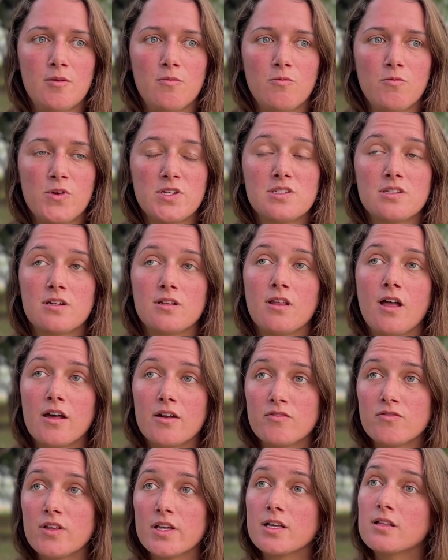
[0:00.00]
We did a
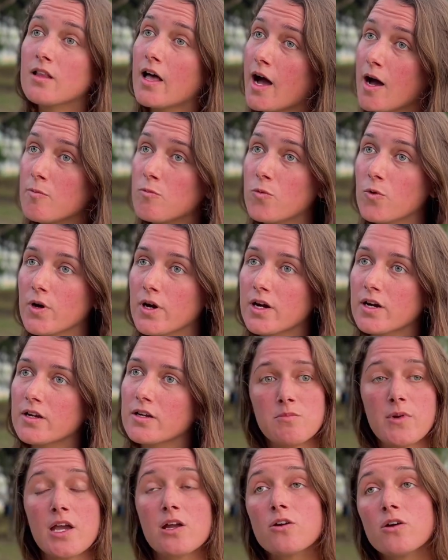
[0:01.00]
lot of lab work,
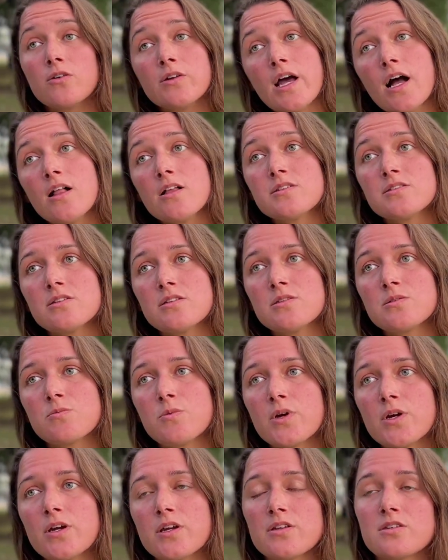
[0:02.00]
microanalysis
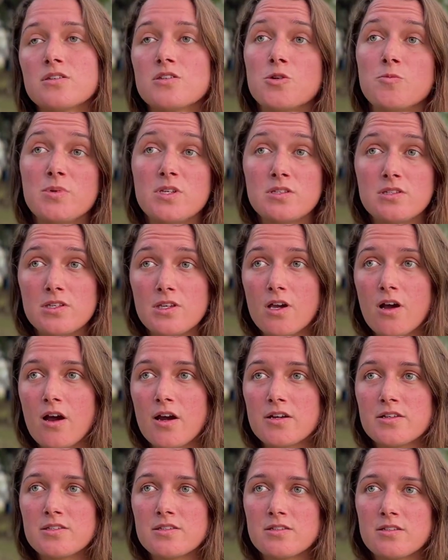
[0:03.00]
work,
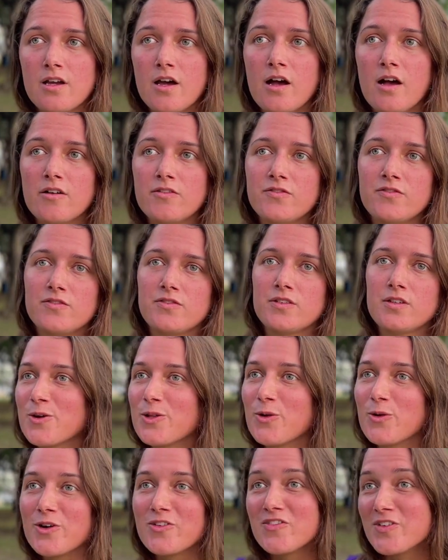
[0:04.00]
qPCR stuff,
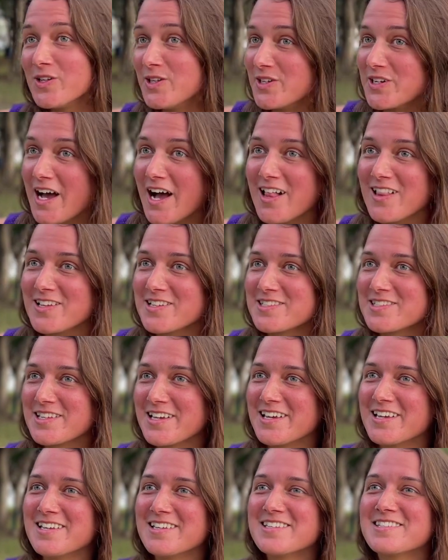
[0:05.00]
chlorophyll
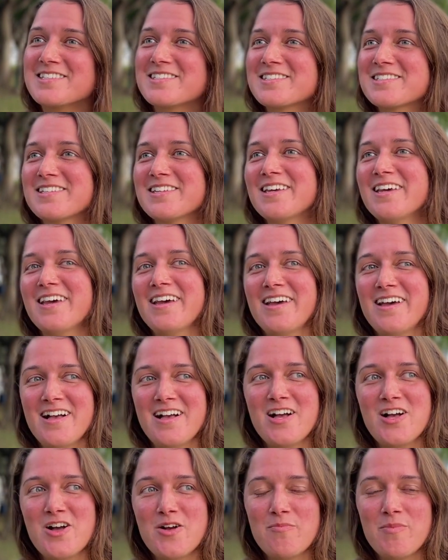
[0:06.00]
analysis.
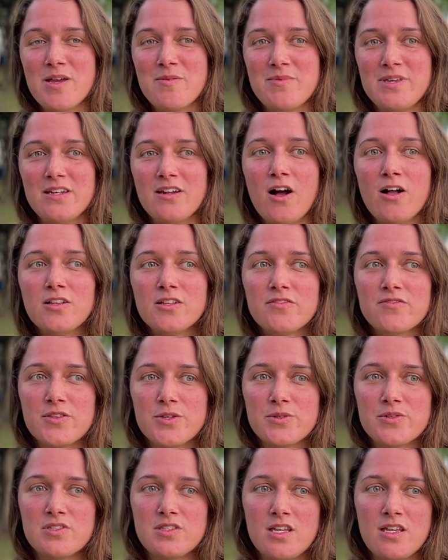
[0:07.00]
I mean, all of
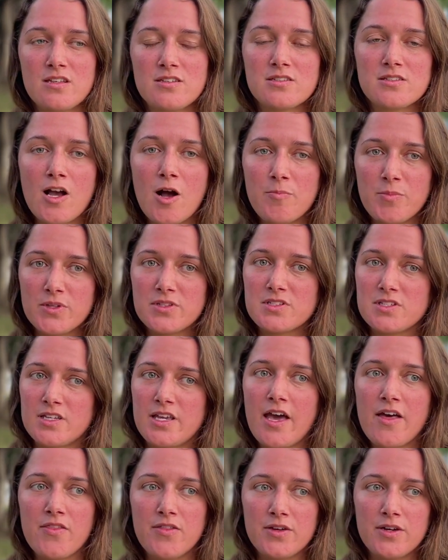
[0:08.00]
those things coupled
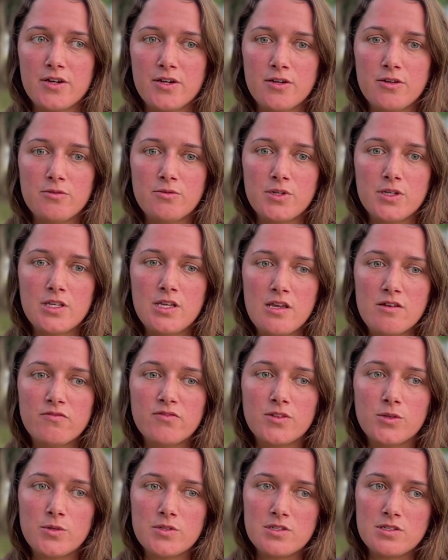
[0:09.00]
together really
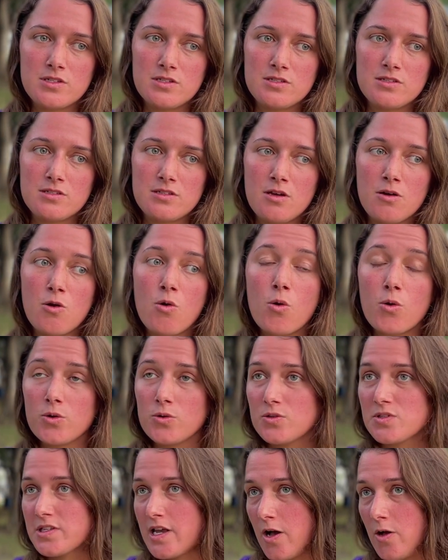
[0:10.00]
influences a
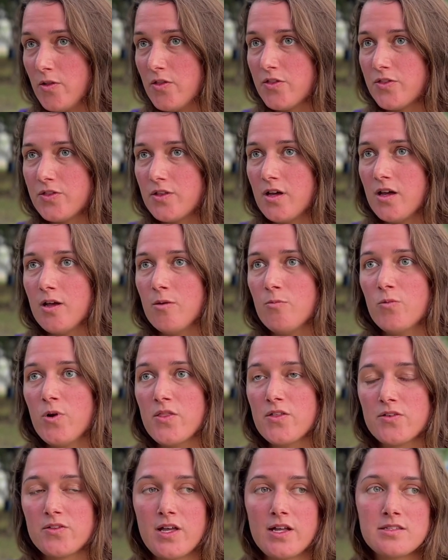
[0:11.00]
coral's health,
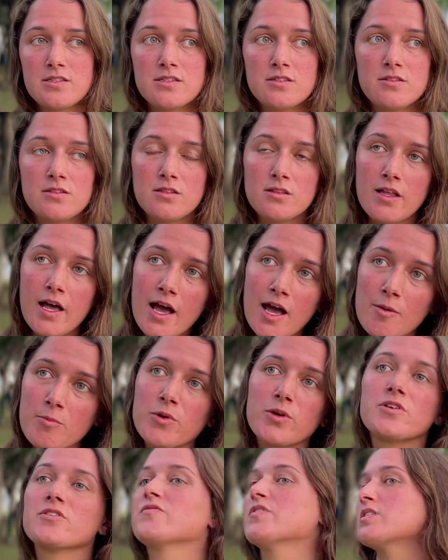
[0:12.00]
whether that's in the
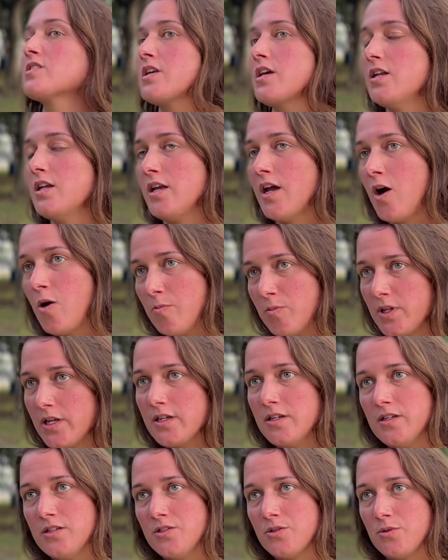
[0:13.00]
lab or if it's getting
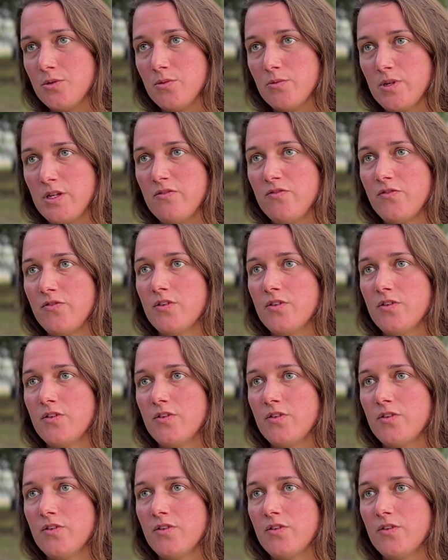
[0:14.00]
outplanted to a reef.